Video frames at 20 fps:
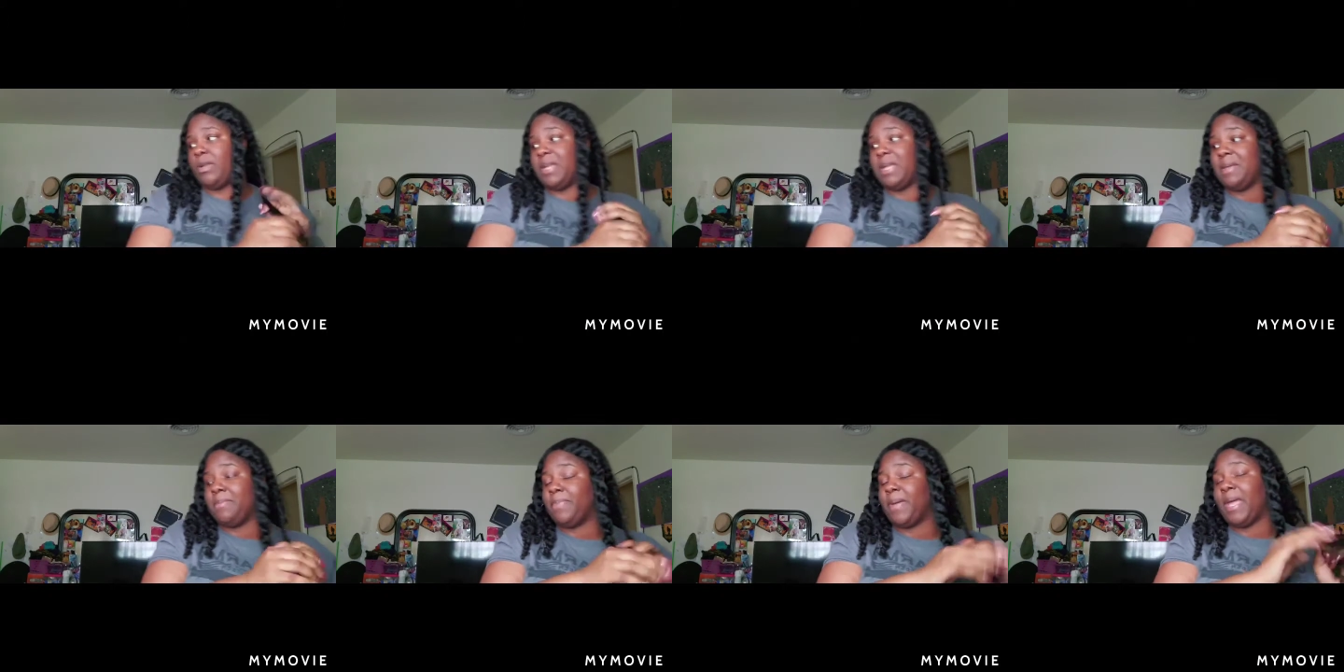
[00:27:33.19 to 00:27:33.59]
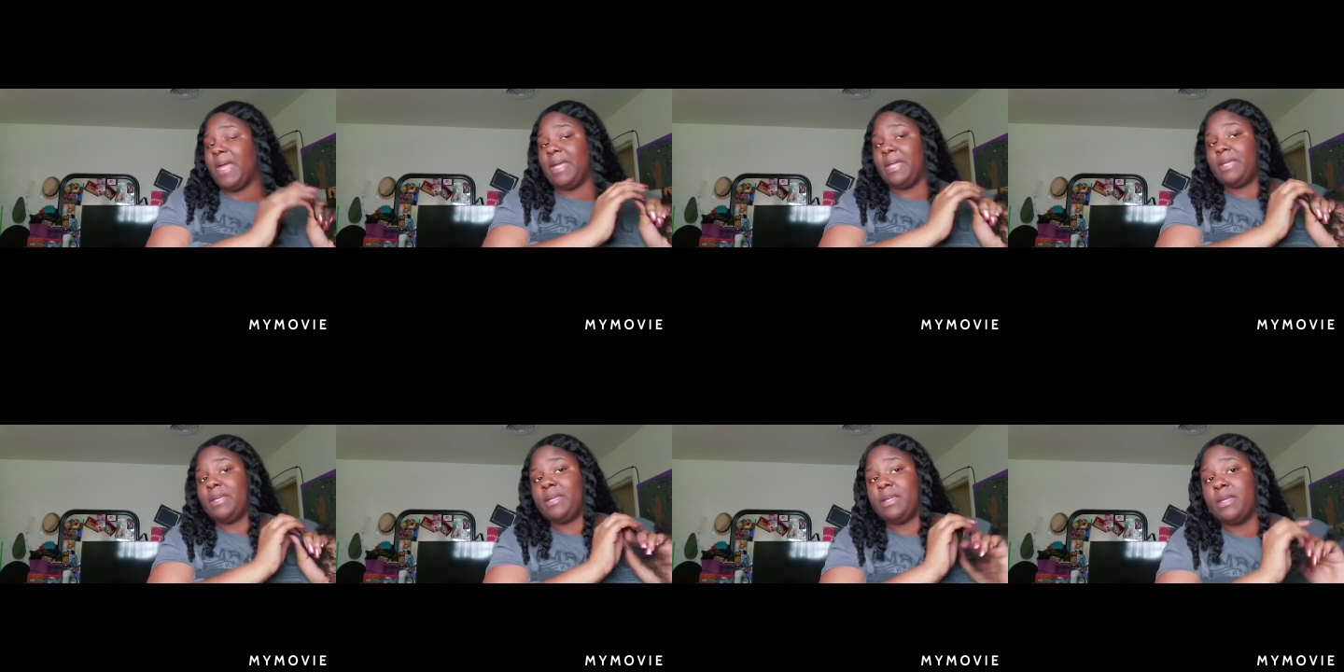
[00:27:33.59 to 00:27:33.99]
pack
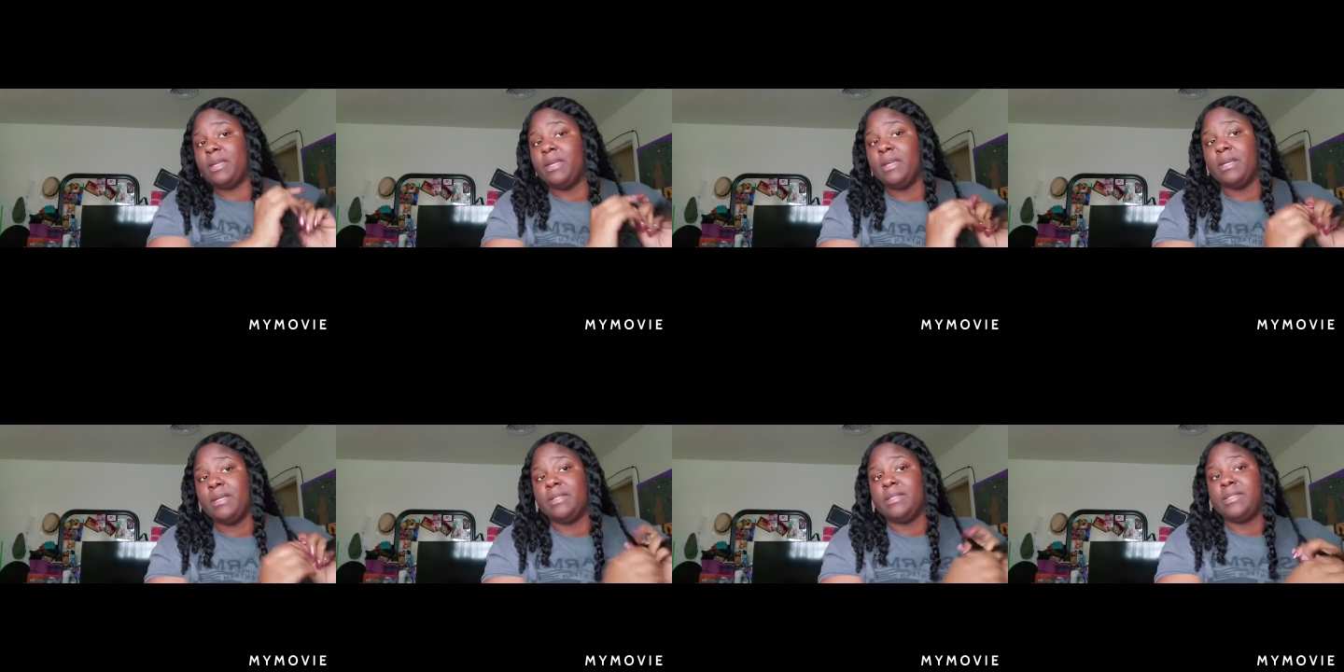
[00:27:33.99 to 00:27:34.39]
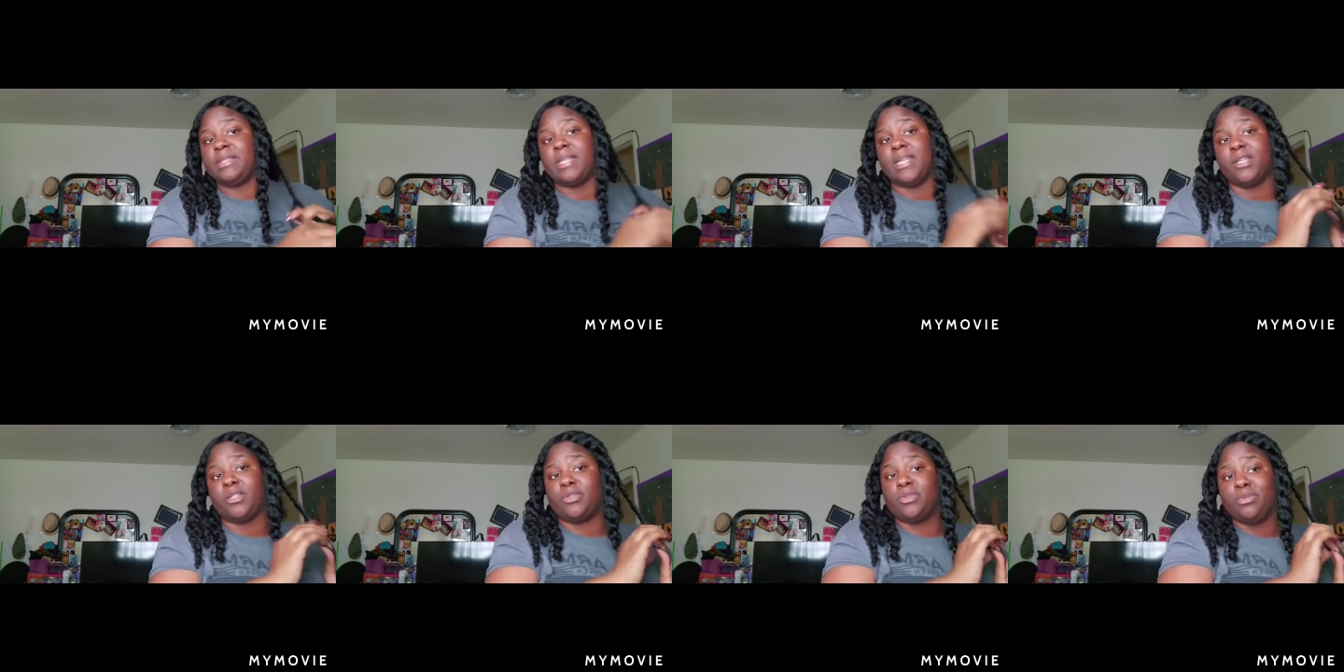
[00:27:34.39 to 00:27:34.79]
said
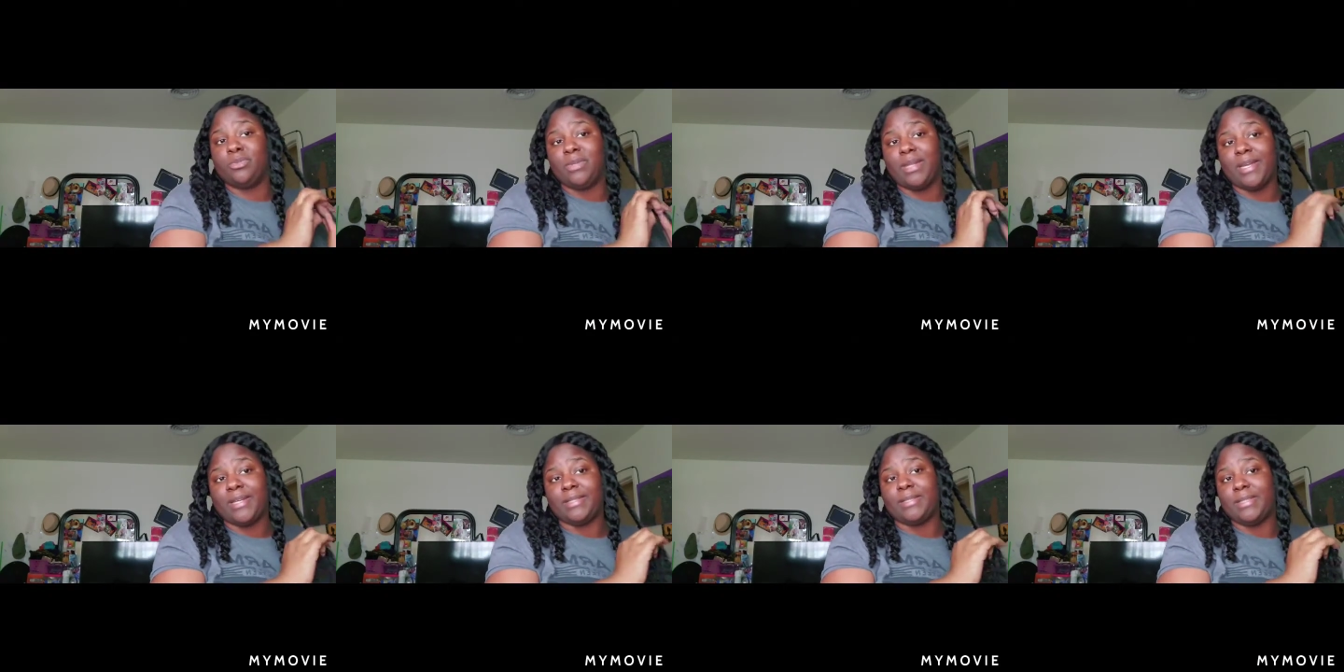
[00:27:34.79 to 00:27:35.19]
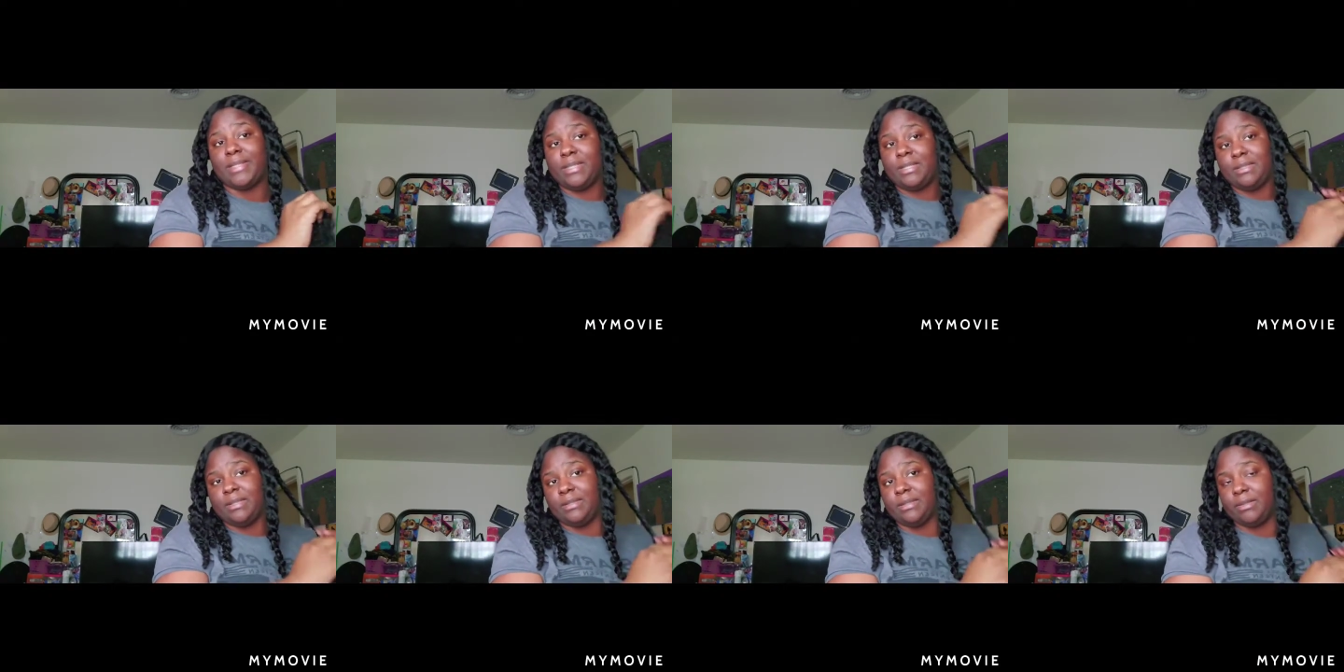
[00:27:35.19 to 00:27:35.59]

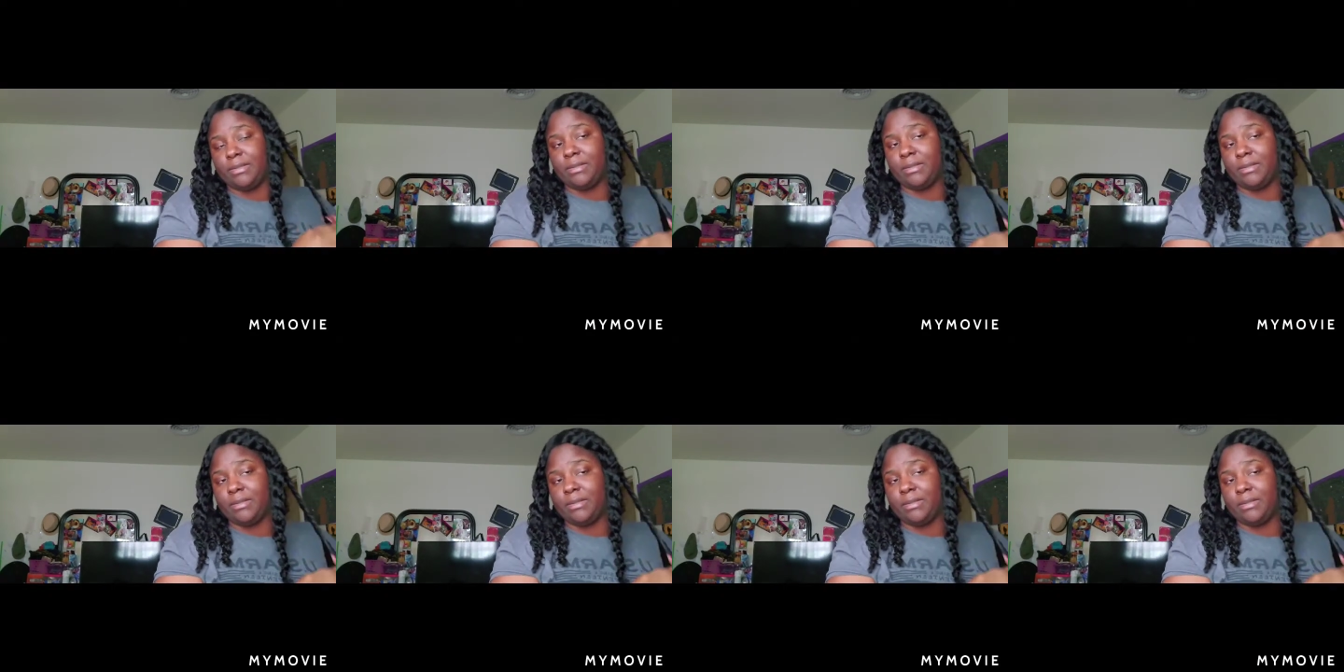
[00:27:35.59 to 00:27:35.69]
$219.